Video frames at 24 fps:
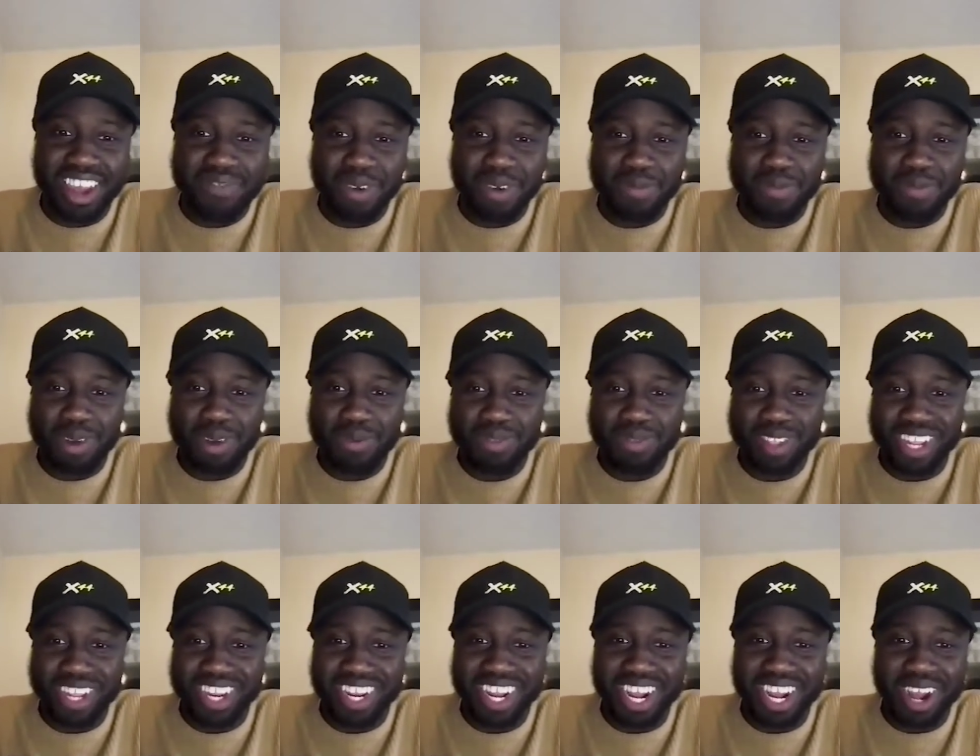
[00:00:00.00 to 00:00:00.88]
My mom
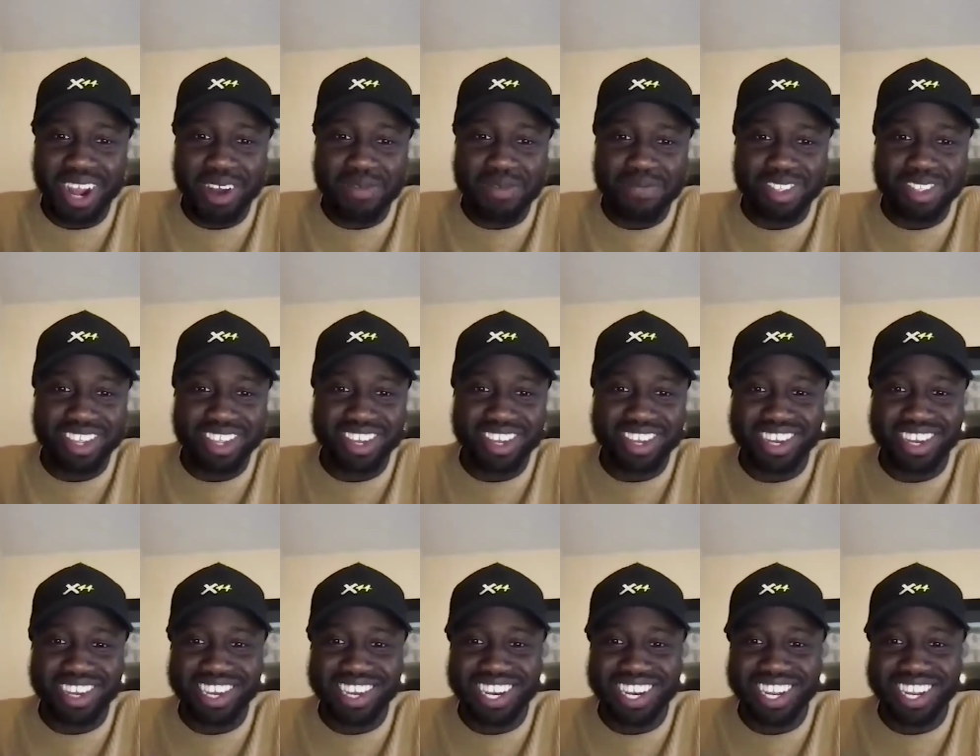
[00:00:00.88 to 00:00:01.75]
didn't come to
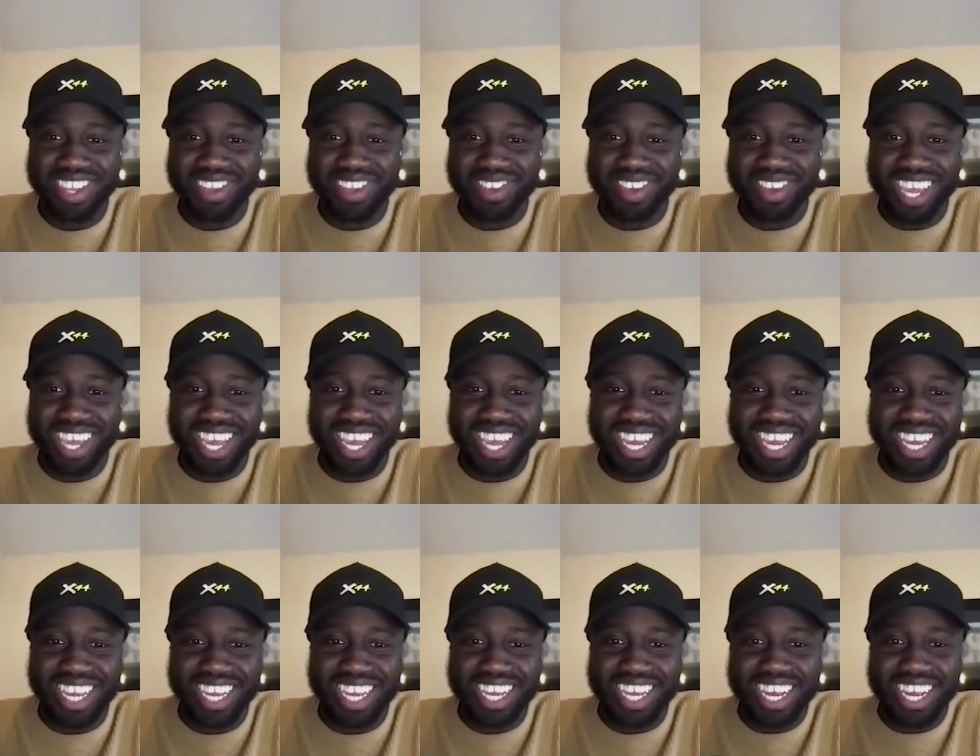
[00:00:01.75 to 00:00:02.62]
the UK
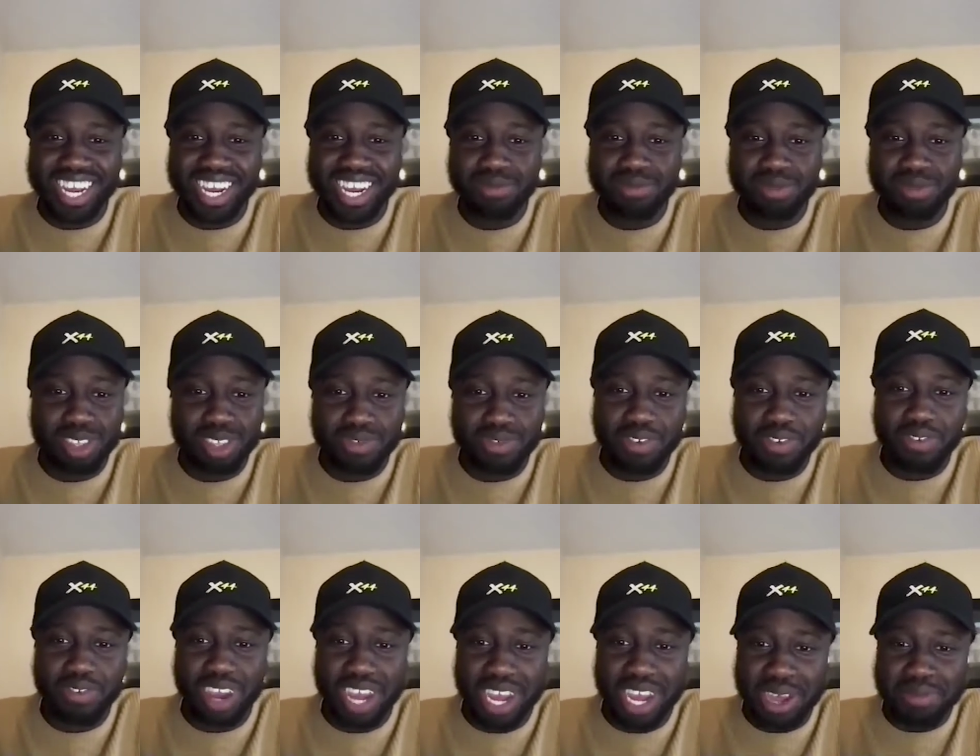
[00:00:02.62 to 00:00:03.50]
um, just for
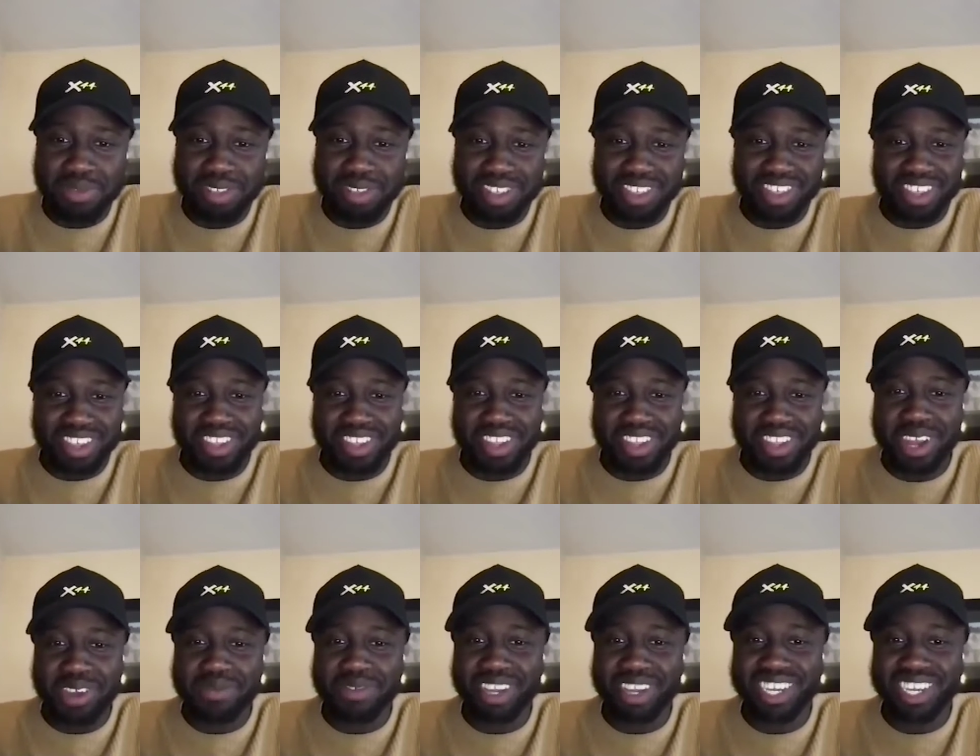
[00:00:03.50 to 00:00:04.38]
vibes, you know what I
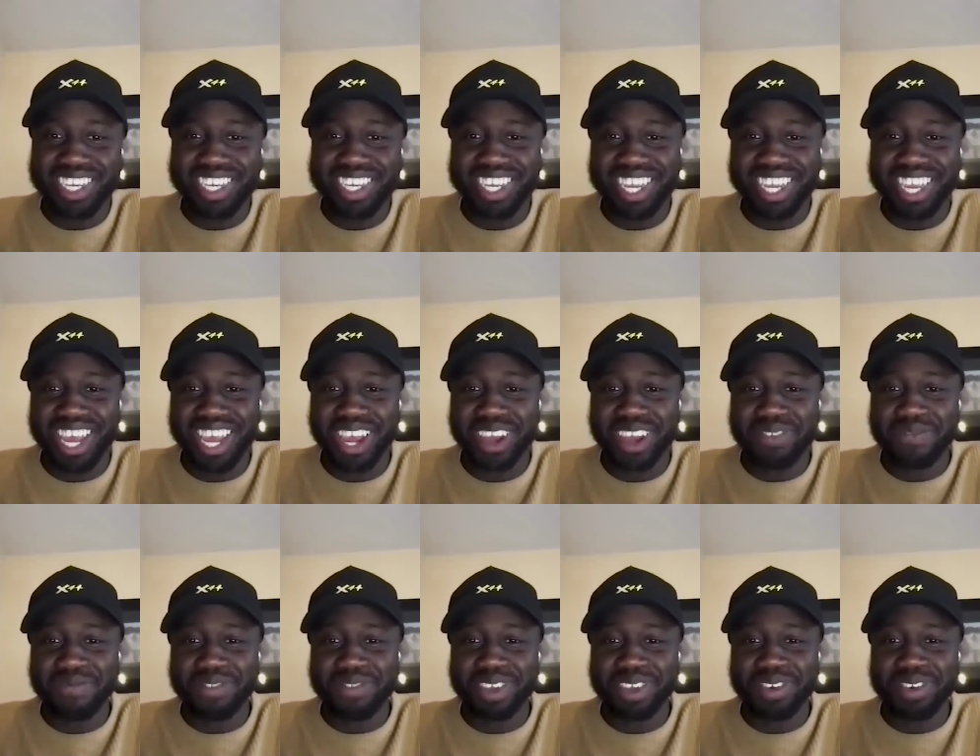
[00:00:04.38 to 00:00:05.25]
mean. She
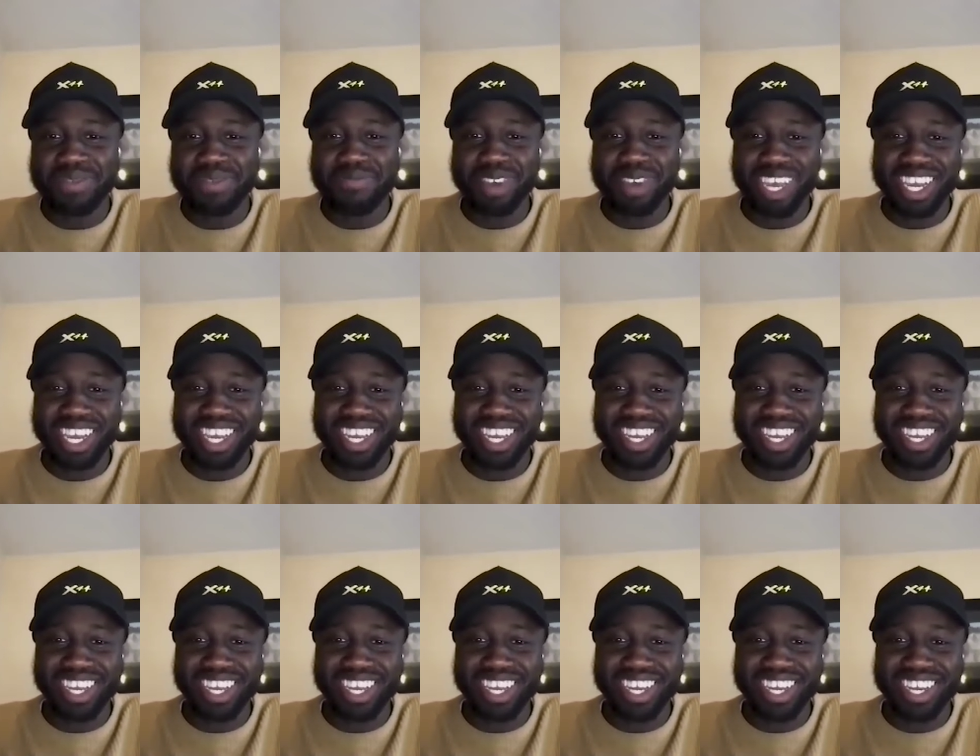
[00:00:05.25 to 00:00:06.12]
came to make
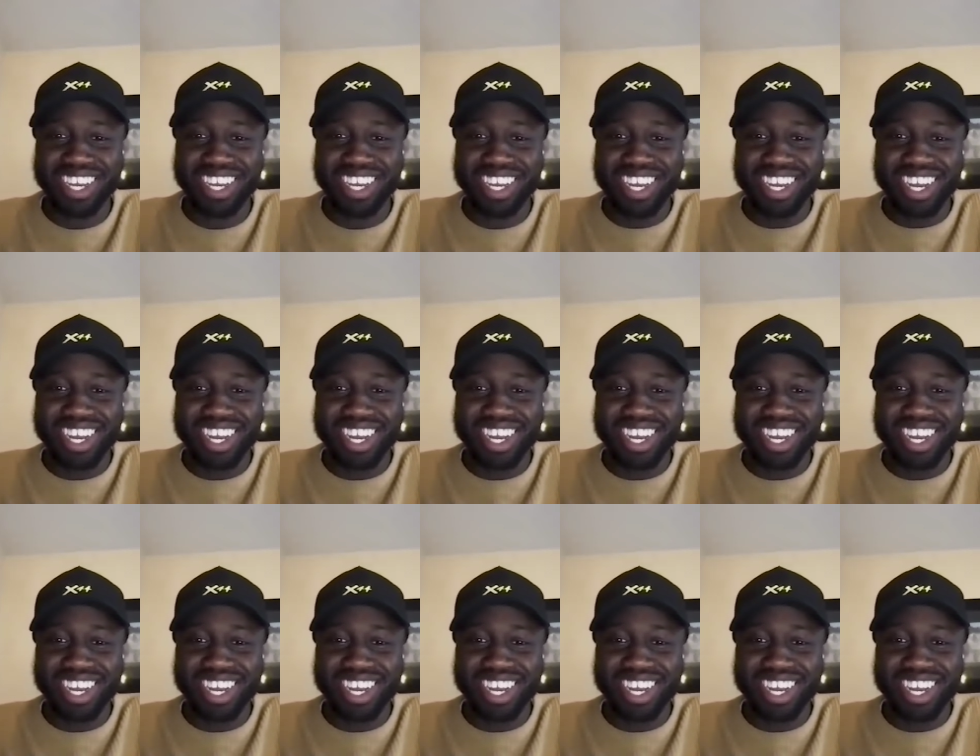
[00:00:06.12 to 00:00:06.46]
a